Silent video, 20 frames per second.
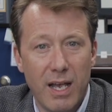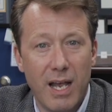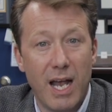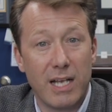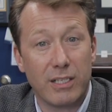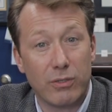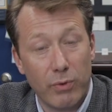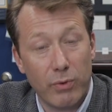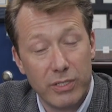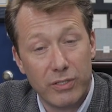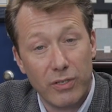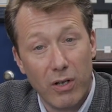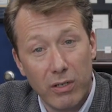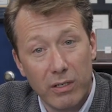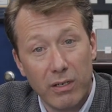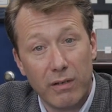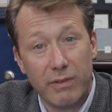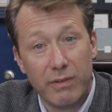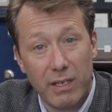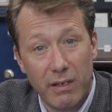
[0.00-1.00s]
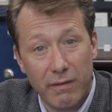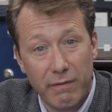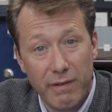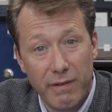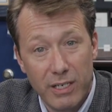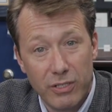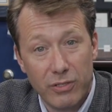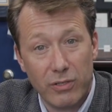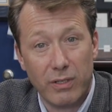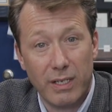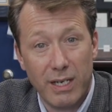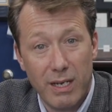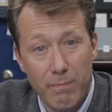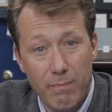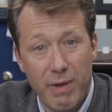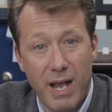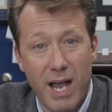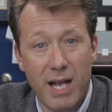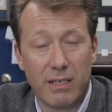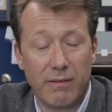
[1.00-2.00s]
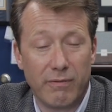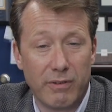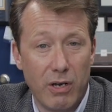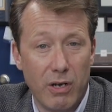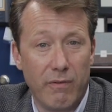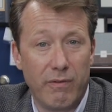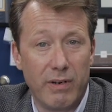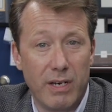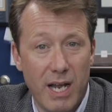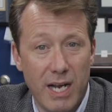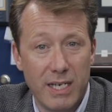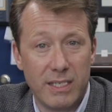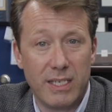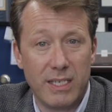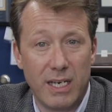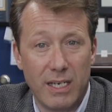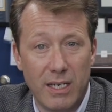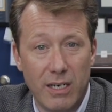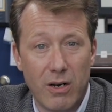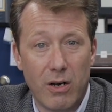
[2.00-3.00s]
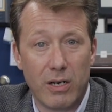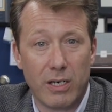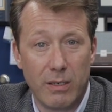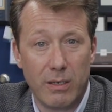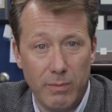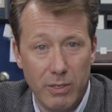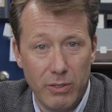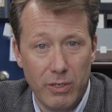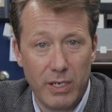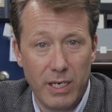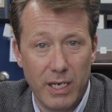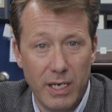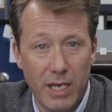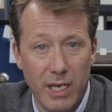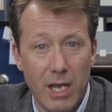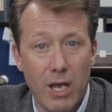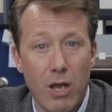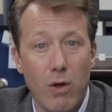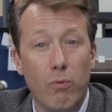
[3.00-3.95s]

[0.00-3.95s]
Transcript: as a result of the eventual impact of COVID-19 in our community